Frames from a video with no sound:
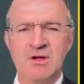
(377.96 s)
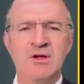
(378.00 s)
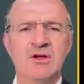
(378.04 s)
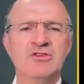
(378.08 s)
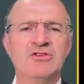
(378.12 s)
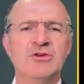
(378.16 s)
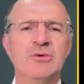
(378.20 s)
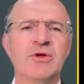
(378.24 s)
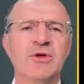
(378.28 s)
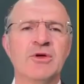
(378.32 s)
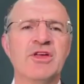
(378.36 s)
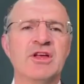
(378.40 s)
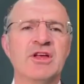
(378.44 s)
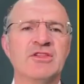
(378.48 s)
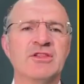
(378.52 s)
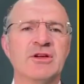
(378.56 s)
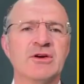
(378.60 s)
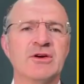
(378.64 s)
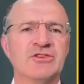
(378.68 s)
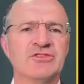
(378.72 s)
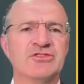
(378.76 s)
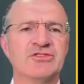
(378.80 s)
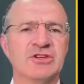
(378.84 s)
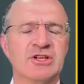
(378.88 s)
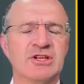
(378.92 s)
So we think
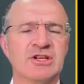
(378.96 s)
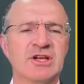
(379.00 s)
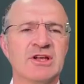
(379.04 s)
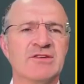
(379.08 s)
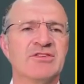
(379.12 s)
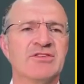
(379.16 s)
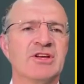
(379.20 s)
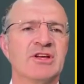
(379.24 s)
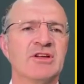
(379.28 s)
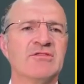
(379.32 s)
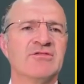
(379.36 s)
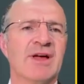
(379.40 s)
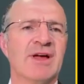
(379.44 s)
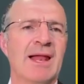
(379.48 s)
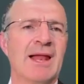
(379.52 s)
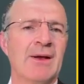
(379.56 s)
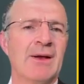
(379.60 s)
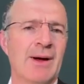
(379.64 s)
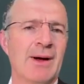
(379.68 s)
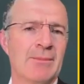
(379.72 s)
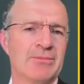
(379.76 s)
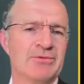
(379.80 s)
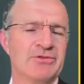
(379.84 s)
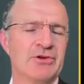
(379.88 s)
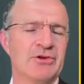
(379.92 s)
there is significant value
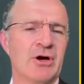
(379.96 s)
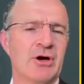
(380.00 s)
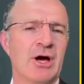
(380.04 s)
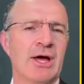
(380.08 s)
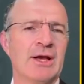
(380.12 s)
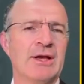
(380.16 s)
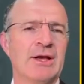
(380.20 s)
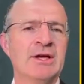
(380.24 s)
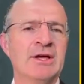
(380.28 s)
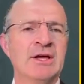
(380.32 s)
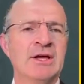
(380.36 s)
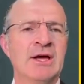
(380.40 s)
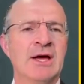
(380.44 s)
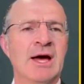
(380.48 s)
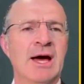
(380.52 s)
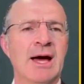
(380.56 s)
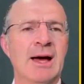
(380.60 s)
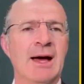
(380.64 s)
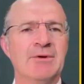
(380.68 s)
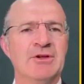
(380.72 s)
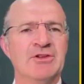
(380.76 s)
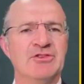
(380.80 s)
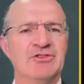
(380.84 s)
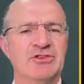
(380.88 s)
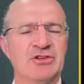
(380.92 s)
upside
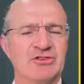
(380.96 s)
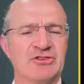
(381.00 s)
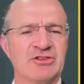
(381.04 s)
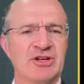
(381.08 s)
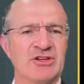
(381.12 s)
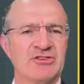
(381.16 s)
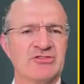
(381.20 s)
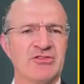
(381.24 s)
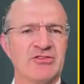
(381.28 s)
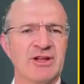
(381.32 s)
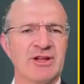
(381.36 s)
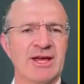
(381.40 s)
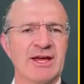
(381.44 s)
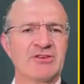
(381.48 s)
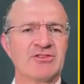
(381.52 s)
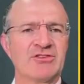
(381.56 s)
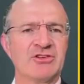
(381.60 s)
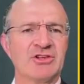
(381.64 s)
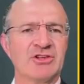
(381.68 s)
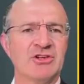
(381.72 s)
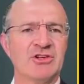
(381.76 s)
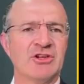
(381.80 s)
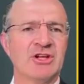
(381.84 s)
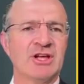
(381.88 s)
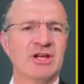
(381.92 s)
in successfully
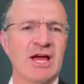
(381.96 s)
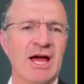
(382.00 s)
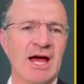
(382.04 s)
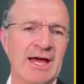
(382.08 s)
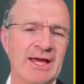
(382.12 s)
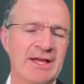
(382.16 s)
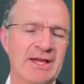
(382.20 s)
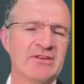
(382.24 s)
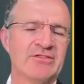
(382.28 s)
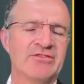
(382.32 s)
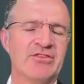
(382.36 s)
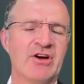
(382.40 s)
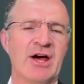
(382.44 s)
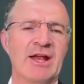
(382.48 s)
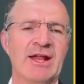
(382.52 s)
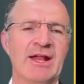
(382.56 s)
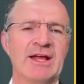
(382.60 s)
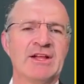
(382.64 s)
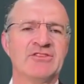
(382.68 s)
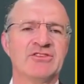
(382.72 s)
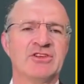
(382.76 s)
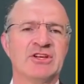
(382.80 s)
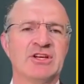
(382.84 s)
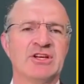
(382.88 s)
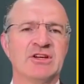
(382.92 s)
executing A, the
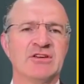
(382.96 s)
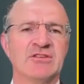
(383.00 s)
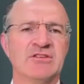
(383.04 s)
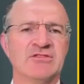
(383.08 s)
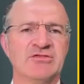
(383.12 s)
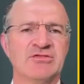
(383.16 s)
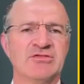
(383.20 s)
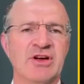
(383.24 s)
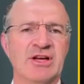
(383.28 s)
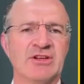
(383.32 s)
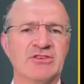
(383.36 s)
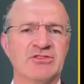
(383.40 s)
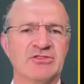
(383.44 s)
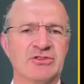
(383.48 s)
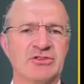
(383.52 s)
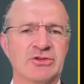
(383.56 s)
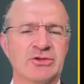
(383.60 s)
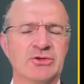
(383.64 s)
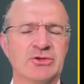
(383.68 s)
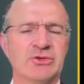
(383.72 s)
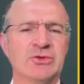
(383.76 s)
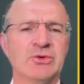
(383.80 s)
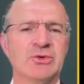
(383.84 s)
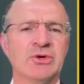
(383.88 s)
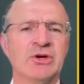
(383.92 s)
financing of phase
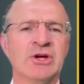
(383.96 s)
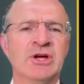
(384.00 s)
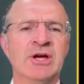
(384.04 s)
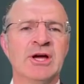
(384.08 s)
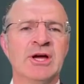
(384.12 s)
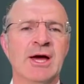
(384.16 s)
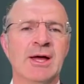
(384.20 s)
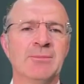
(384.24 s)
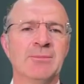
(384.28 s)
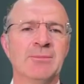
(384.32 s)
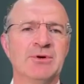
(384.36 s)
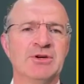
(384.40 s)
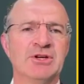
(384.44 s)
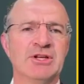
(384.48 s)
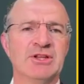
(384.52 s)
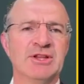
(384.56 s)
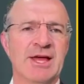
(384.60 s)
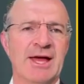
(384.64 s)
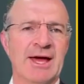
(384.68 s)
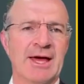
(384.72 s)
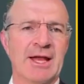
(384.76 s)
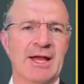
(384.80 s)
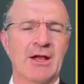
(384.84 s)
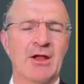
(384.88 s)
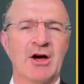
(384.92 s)
2, and B,
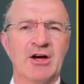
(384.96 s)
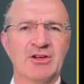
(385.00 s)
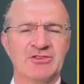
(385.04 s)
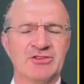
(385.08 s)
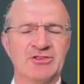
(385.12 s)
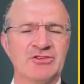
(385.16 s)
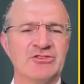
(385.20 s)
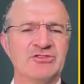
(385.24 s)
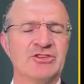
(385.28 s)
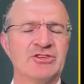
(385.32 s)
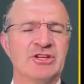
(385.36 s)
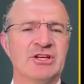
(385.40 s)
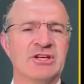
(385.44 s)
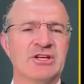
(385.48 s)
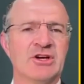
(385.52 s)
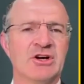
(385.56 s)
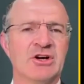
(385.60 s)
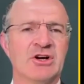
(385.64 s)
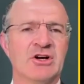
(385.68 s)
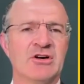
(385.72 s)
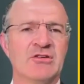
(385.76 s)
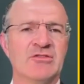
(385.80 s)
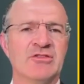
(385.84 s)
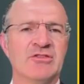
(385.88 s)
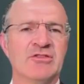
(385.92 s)
the out-licensing
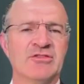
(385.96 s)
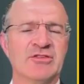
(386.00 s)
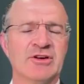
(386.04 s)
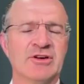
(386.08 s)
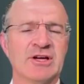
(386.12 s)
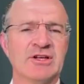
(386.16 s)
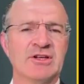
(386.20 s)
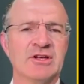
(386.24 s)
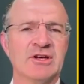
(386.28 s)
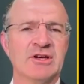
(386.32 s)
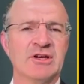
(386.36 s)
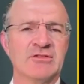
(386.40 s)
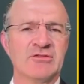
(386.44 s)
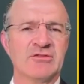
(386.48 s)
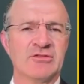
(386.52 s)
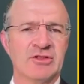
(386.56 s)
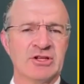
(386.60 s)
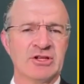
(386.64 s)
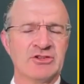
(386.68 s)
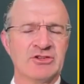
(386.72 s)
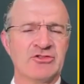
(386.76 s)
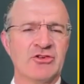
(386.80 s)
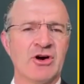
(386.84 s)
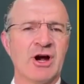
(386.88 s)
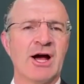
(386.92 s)
of
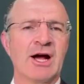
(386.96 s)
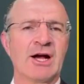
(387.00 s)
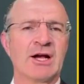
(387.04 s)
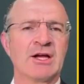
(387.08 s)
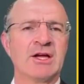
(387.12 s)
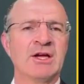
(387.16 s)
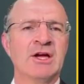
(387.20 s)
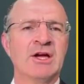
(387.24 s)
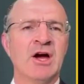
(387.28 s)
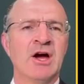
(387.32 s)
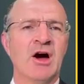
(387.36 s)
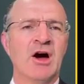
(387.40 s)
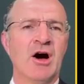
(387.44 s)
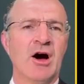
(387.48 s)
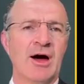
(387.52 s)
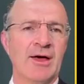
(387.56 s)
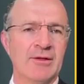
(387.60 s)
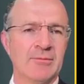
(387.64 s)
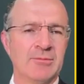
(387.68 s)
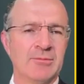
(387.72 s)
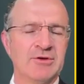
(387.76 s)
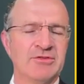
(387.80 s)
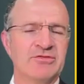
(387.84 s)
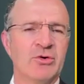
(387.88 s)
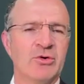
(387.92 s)
the drug
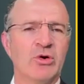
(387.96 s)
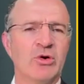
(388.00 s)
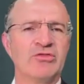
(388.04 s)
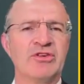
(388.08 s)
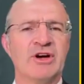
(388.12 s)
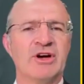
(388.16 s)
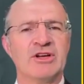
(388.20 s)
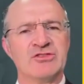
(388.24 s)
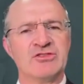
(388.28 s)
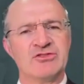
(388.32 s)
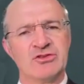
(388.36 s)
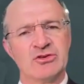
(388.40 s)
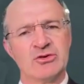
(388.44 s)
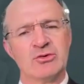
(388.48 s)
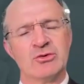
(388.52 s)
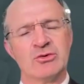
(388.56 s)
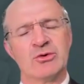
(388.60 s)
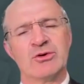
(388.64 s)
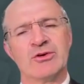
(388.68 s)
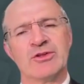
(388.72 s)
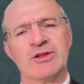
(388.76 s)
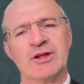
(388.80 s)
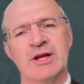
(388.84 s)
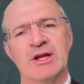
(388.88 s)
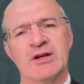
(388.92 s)
either before phase 2
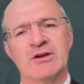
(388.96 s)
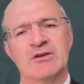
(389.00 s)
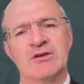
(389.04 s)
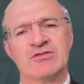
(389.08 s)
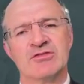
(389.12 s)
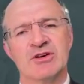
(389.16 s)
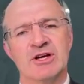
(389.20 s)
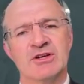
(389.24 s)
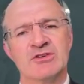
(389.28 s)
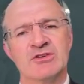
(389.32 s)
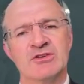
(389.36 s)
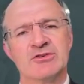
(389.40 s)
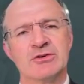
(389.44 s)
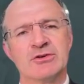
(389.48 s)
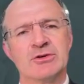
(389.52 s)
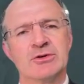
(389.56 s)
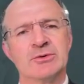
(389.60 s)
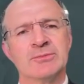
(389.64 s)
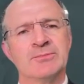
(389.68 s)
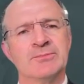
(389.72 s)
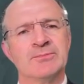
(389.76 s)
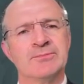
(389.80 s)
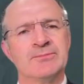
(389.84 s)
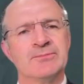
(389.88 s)
or at the end of phase 2.